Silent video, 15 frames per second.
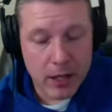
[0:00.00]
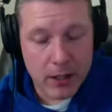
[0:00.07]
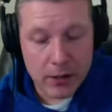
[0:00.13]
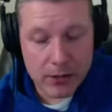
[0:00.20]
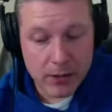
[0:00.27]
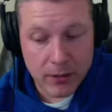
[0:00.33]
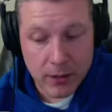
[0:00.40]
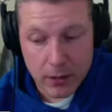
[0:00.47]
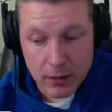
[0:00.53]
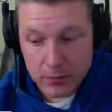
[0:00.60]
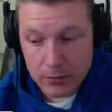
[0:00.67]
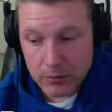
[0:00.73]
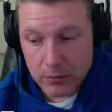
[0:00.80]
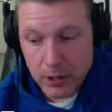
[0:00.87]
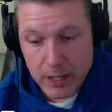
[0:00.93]
here's the thing.
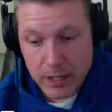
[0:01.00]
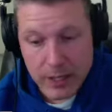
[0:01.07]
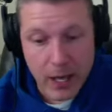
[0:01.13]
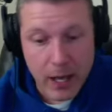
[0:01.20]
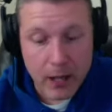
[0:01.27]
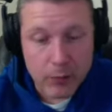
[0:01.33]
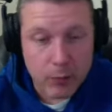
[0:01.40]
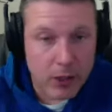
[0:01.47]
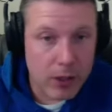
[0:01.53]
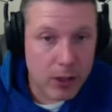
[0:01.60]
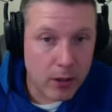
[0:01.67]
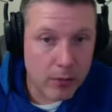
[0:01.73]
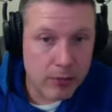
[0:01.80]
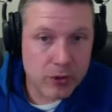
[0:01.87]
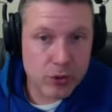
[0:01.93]
Again, when it
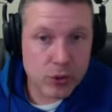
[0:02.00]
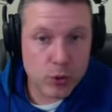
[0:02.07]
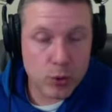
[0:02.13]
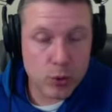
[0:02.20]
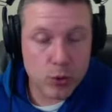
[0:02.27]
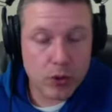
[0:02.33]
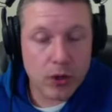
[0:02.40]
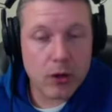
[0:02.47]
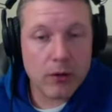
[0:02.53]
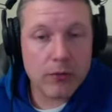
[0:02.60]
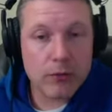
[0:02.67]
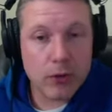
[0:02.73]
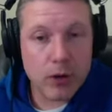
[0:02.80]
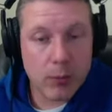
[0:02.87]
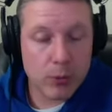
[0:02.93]
comes to the
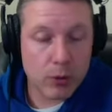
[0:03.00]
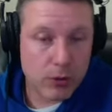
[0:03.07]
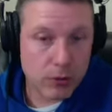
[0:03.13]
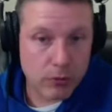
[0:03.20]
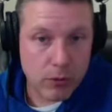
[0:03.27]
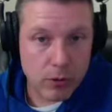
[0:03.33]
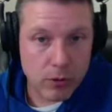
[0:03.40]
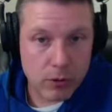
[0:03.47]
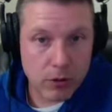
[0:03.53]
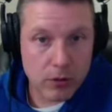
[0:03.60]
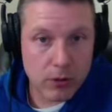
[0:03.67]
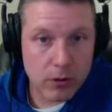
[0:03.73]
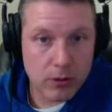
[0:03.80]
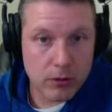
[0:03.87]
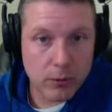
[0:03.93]
cover up with
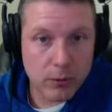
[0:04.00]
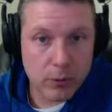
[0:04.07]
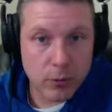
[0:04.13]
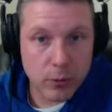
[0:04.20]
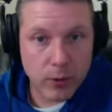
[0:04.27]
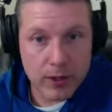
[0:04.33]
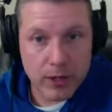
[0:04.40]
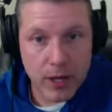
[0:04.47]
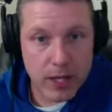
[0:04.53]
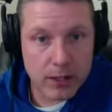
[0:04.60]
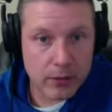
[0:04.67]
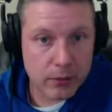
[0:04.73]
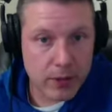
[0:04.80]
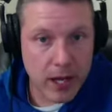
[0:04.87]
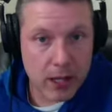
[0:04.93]
Corona, the way they
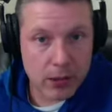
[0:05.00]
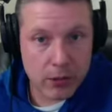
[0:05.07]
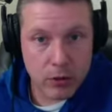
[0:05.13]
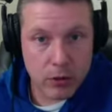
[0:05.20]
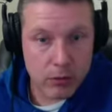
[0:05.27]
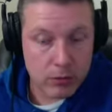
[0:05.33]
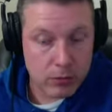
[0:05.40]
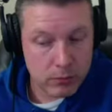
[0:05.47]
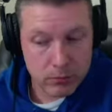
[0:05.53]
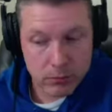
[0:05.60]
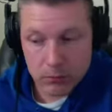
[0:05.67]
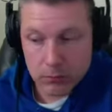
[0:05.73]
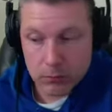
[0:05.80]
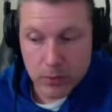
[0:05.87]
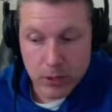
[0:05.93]
handled that and all,
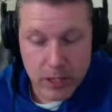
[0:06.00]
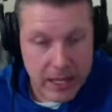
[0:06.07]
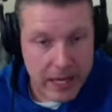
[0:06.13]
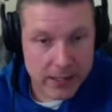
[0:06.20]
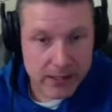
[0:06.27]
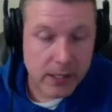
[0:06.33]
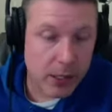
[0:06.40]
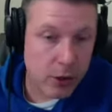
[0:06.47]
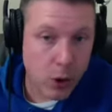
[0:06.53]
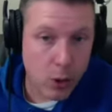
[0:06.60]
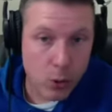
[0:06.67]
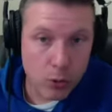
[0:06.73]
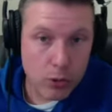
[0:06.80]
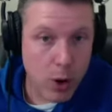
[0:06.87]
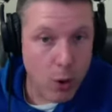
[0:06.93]
I say
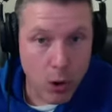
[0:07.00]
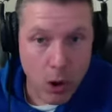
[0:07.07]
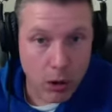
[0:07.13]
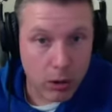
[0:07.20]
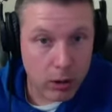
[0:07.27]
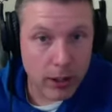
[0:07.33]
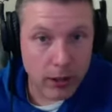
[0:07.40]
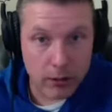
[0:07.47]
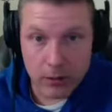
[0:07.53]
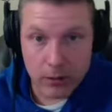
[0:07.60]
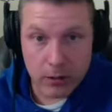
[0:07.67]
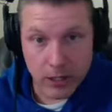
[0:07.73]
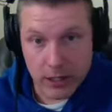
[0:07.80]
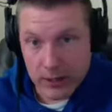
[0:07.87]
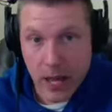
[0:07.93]
go all in,
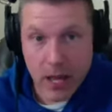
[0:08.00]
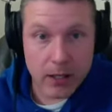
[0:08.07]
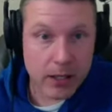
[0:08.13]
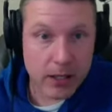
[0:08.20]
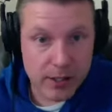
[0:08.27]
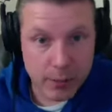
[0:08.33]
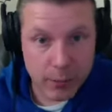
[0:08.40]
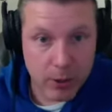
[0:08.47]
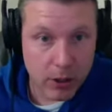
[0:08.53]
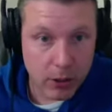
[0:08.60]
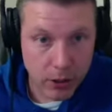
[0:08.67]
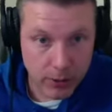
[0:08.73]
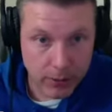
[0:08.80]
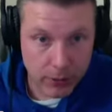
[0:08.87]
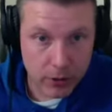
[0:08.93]
and like that needs to be
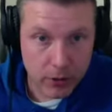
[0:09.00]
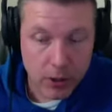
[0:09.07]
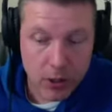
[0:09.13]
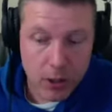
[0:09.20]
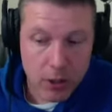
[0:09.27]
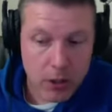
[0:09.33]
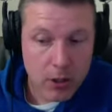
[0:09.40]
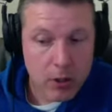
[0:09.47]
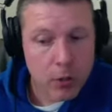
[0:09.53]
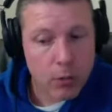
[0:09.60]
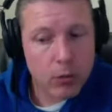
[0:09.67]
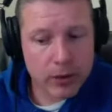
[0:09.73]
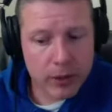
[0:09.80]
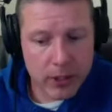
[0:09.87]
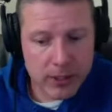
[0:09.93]
uncovered.
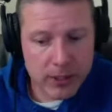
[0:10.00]
With these